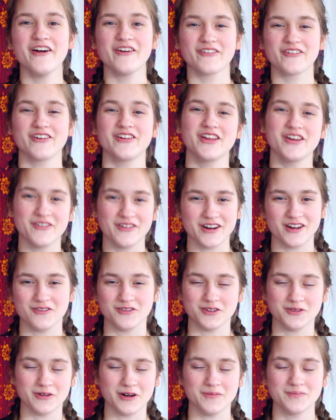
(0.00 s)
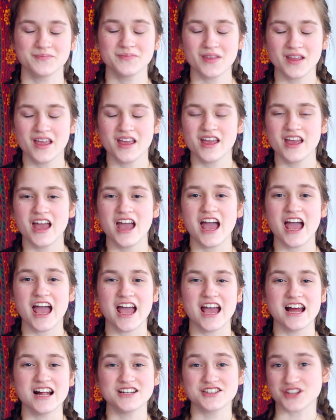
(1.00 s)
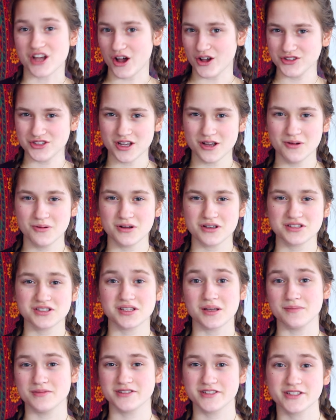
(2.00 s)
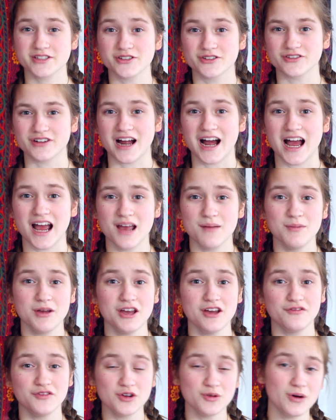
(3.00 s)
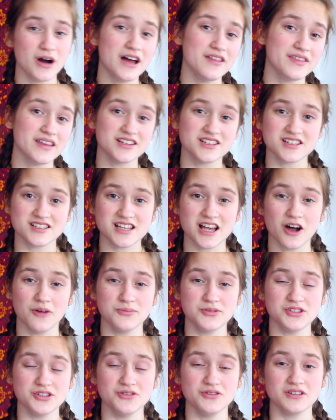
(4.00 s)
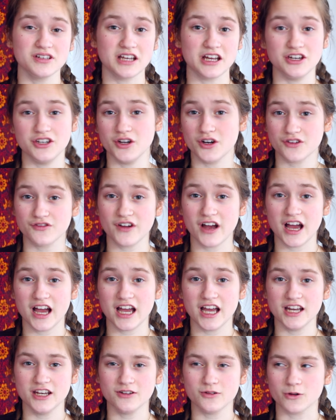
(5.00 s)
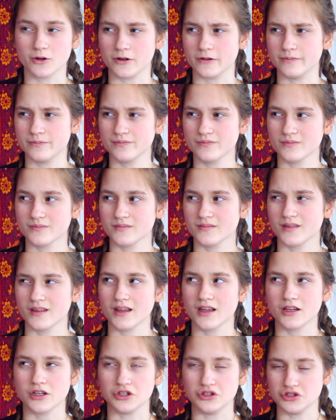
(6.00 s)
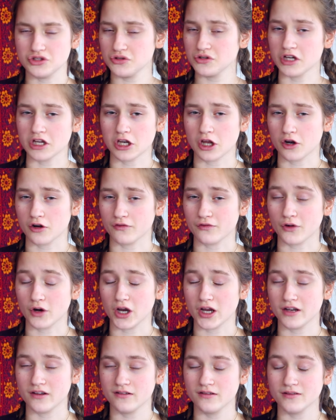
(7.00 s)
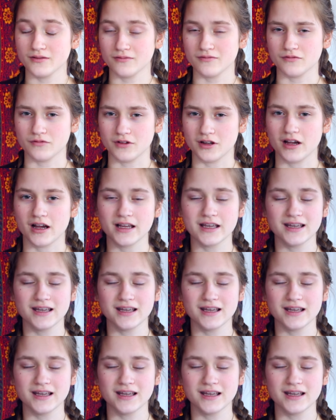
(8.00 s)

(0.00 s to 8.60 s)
really, whatever you want. And also, subscribe if you want. That just helps you get notified, or you do get notified. I